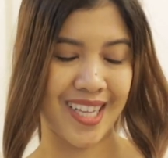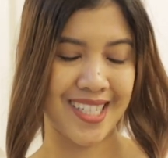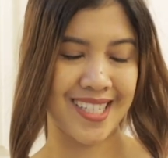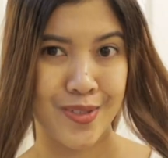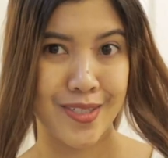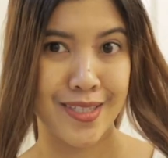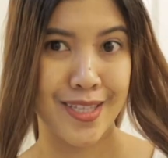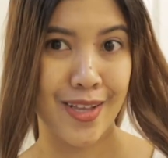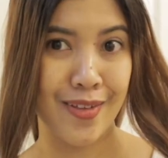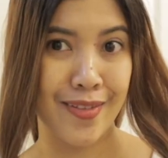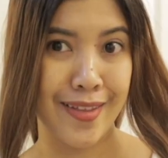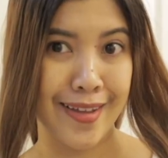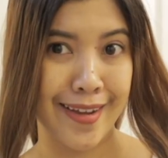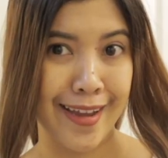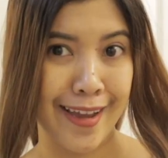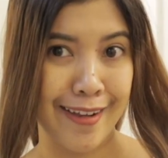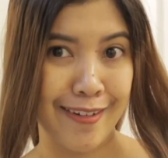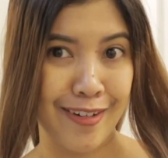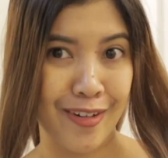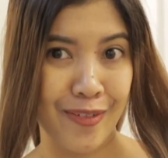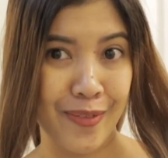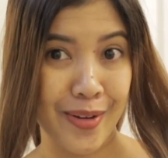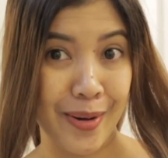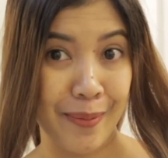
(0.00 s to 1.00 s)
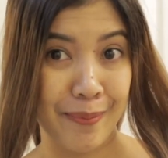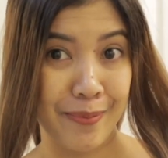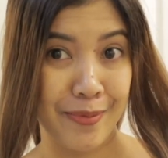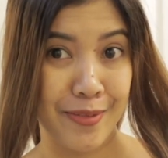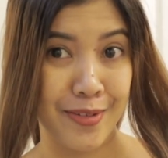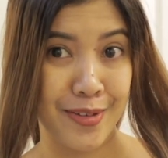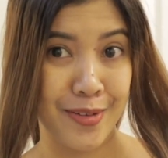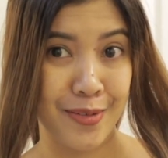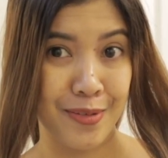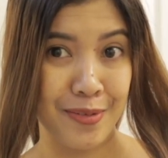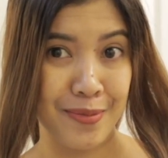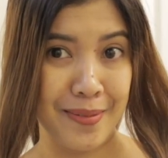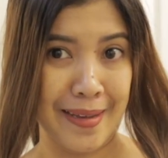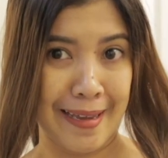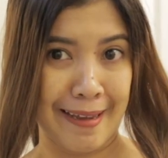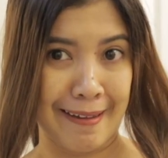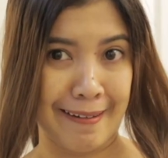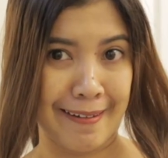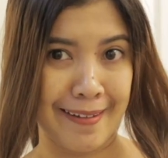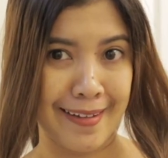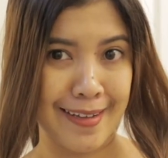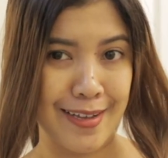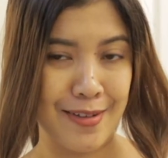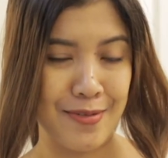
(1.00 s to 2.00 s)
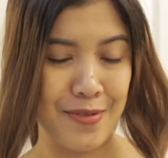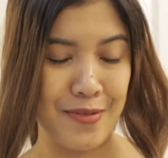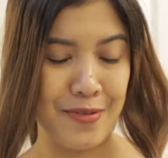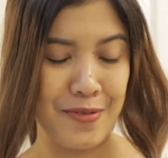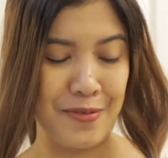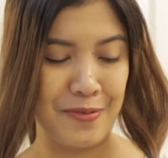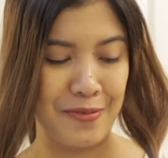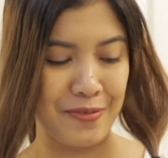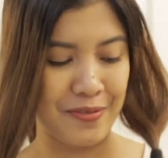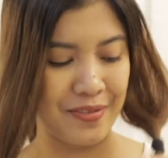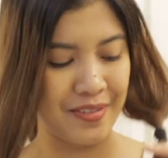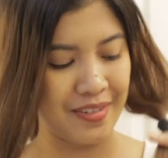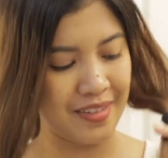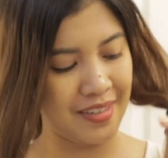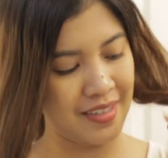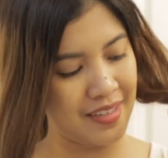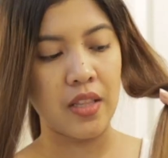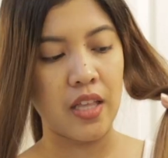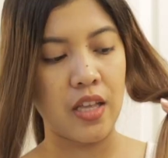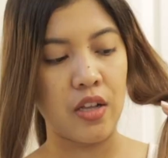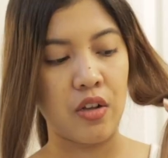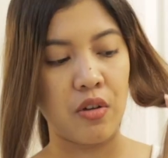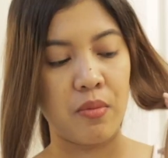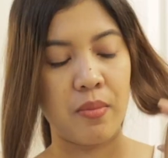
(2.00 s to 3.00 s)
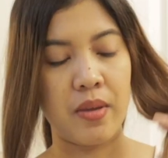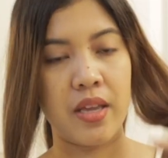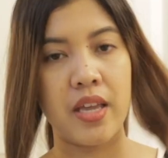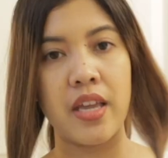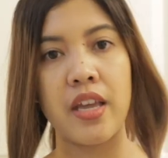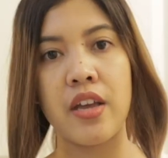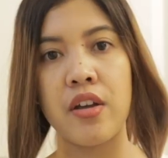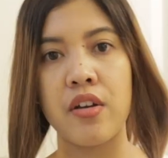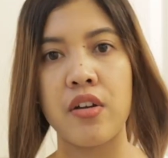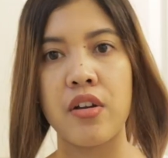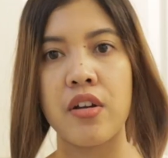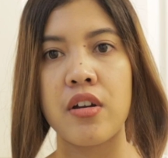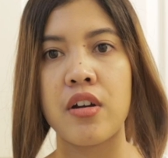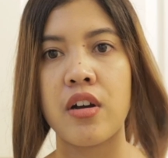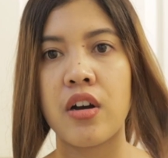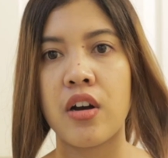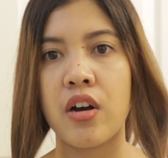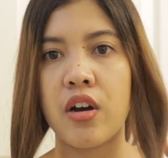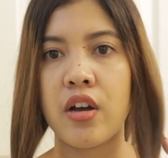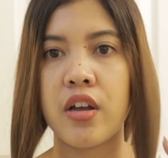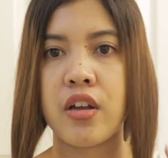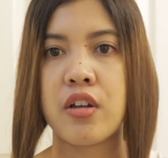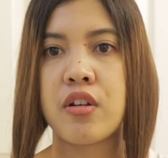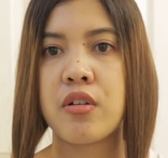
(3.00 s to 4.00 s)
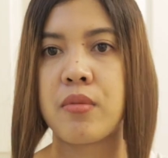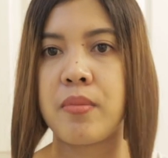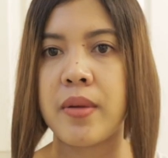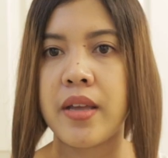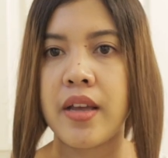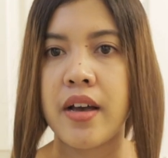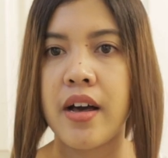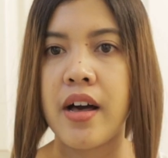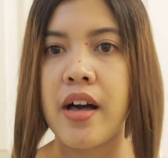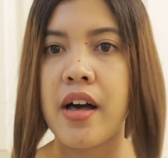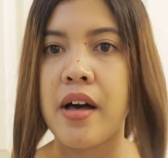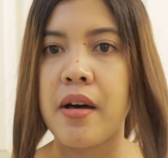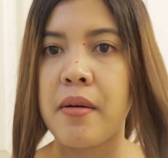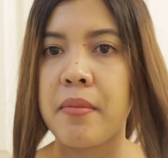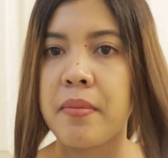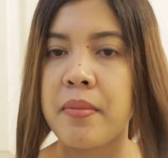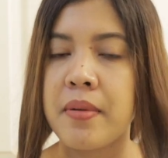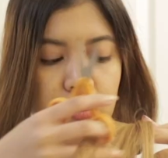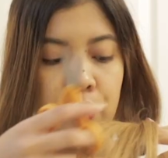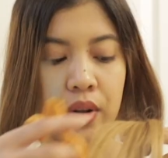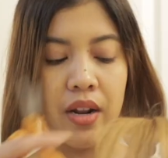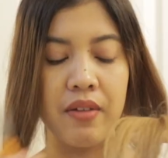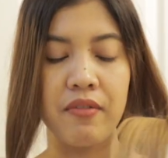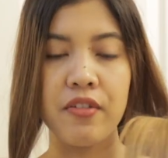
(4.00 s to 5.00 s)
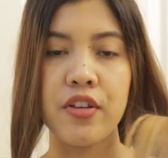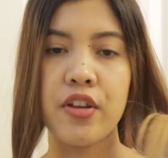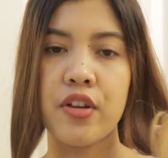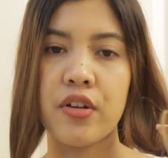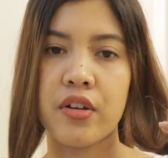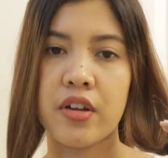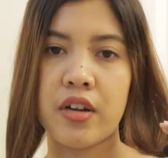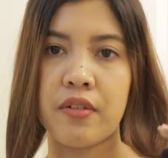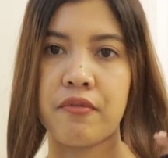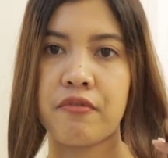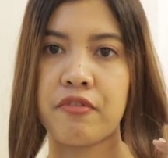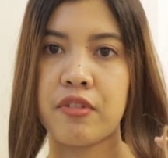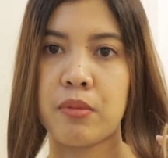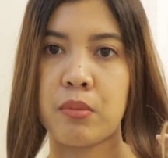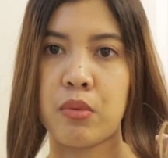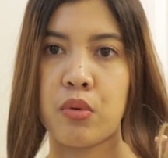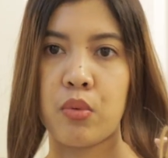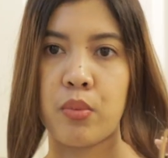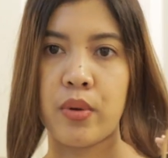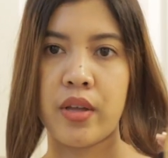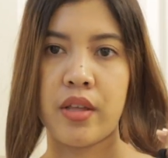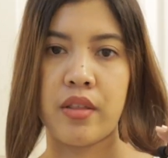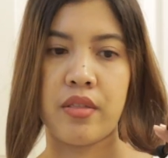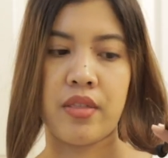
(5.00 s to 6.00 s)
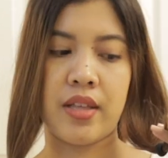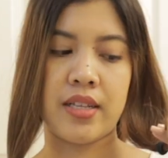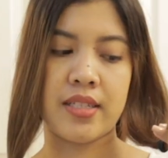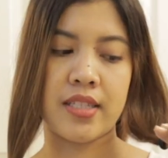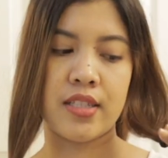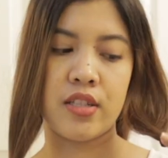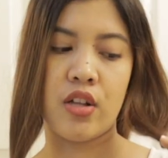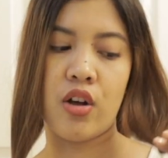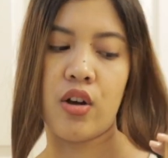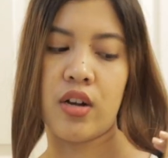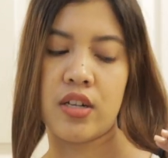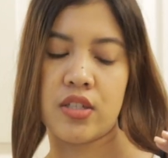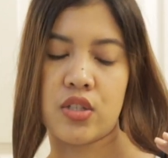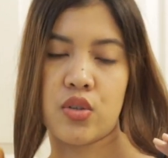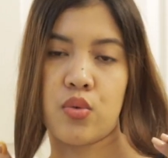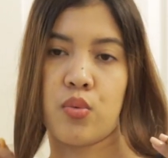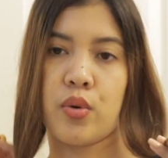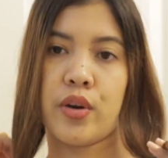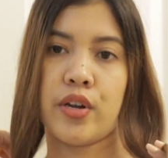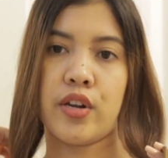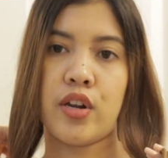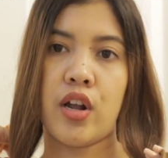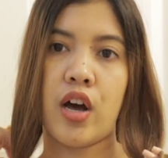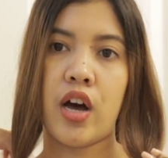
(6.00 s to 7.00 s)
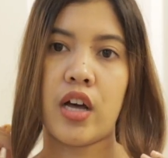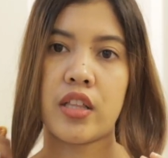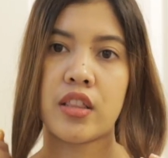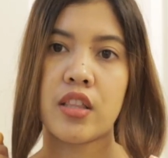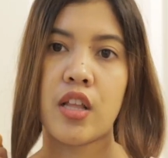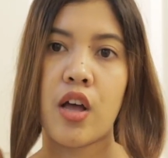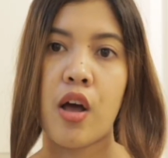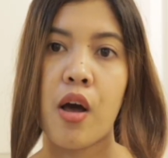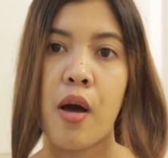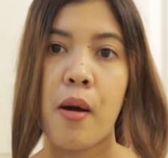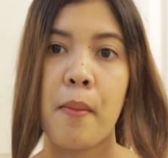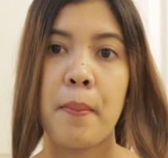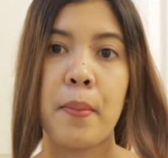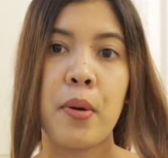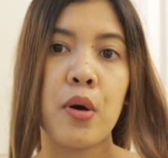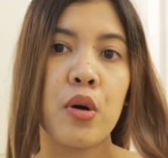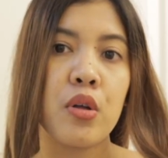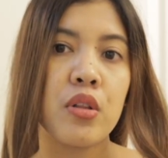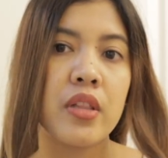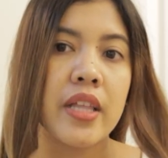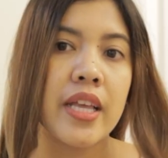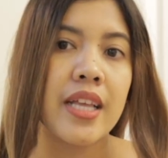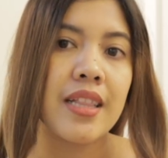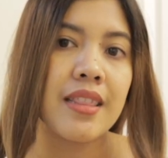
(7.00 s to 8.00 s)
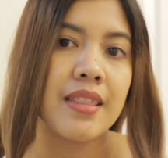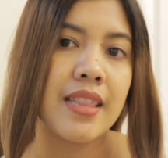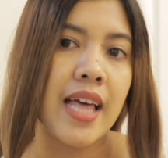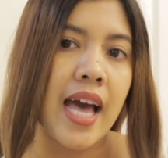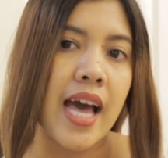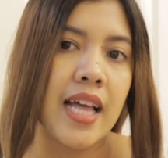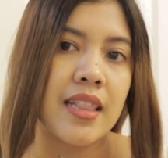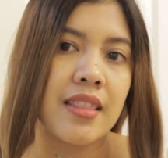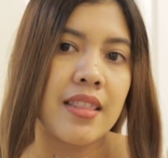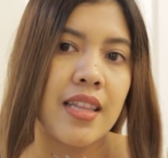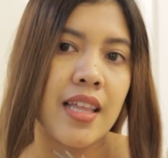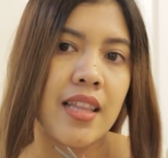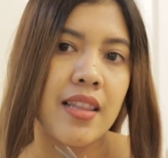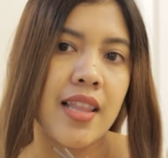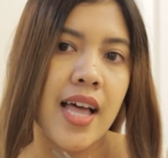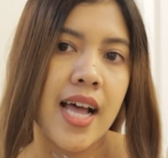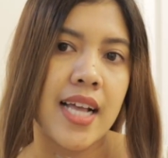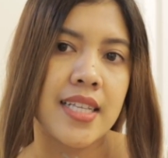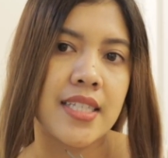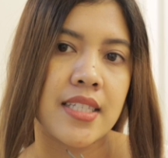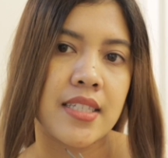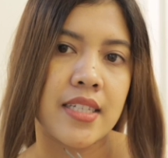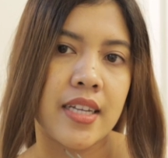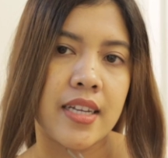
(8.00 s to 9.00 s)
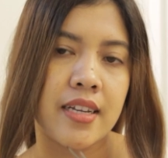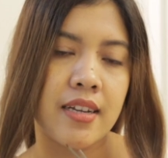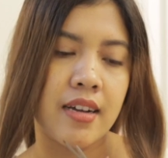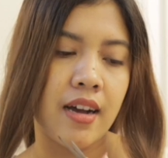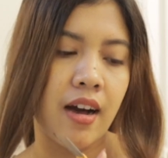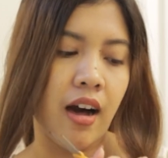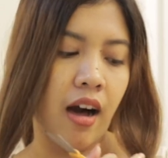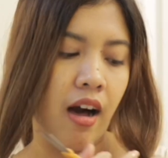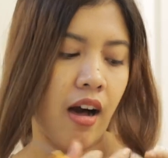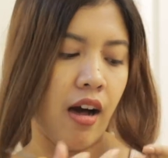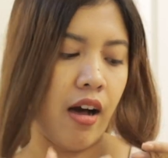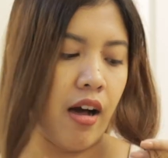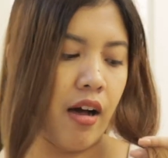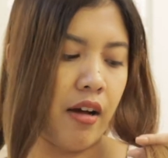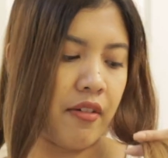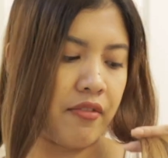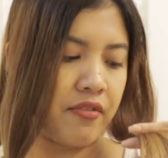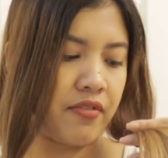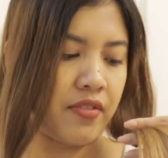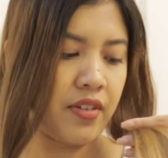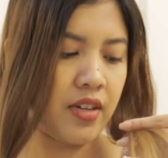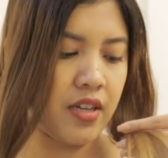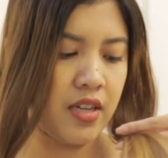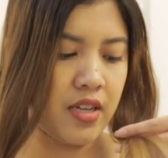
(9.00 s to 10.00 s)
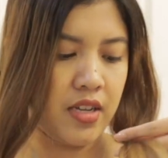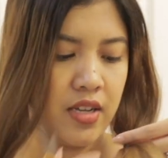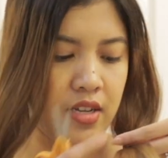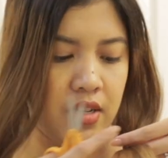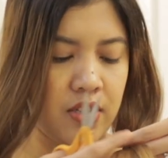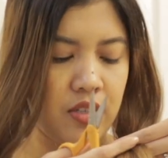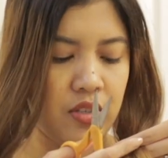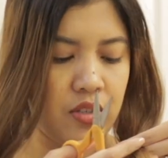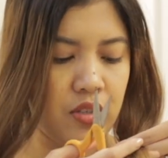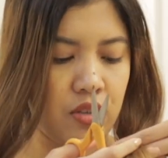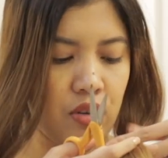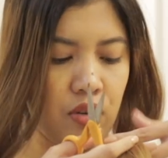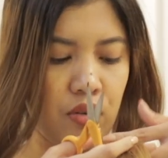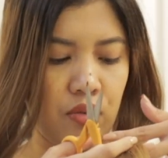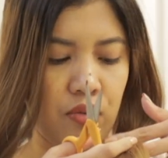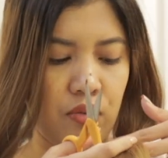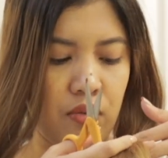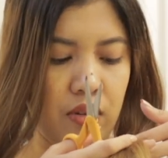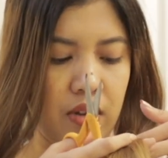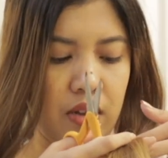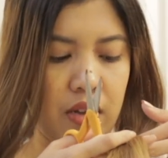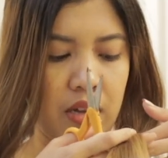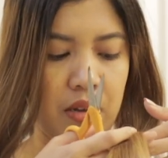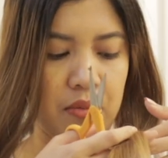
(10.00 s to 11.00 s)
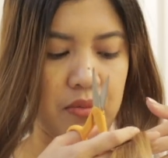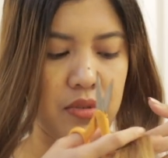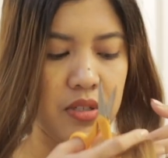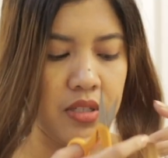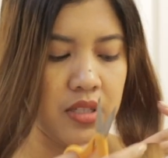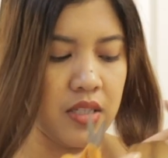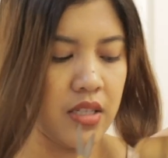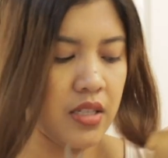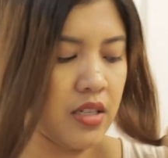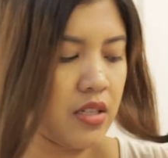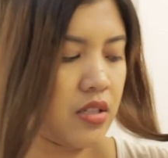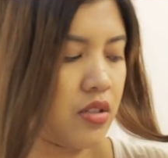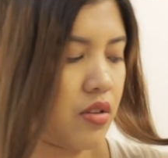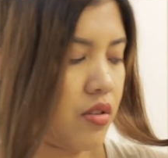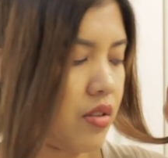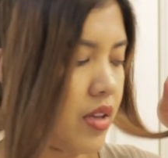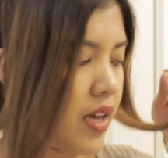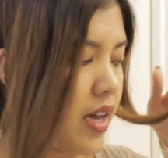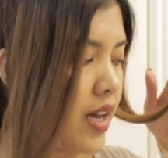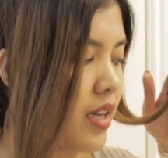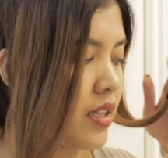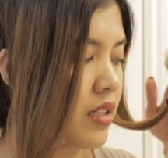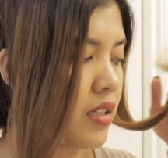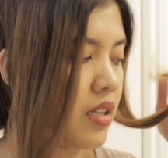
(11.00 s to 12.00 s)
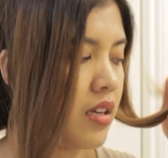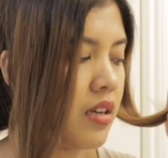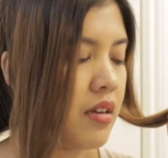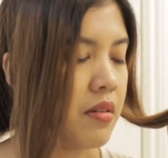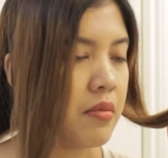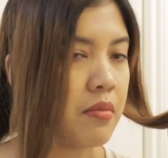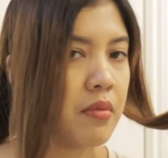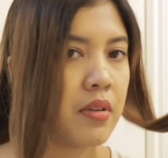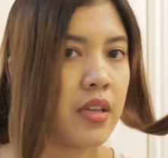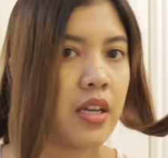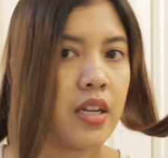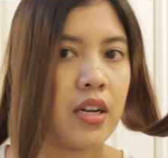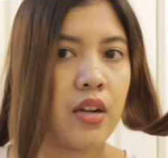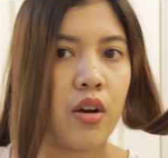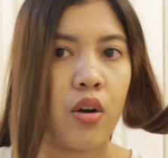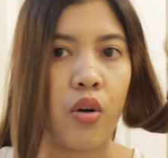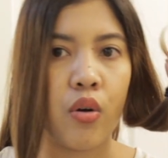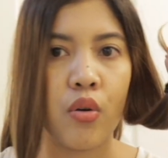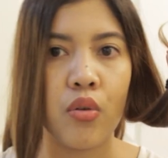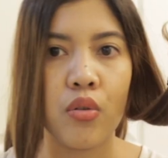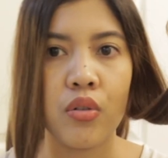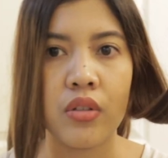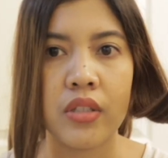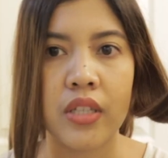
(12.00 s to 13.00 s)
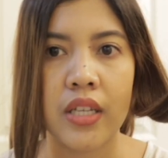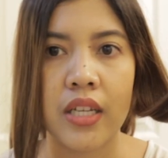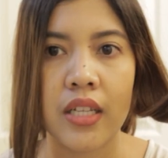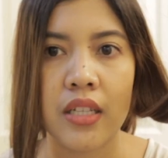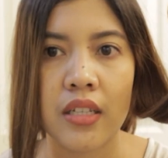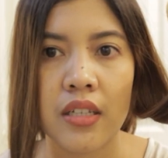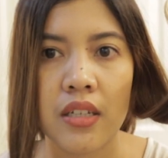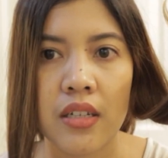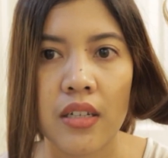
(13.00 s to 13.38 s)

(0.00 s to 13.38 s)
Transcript: Sound like I know what I'm doing. Ooh. It could be here, it could be up, whatever you're comfortable with as long as you are not pulling that elastic off. So I'm just gonna do that. I'm gonna hold it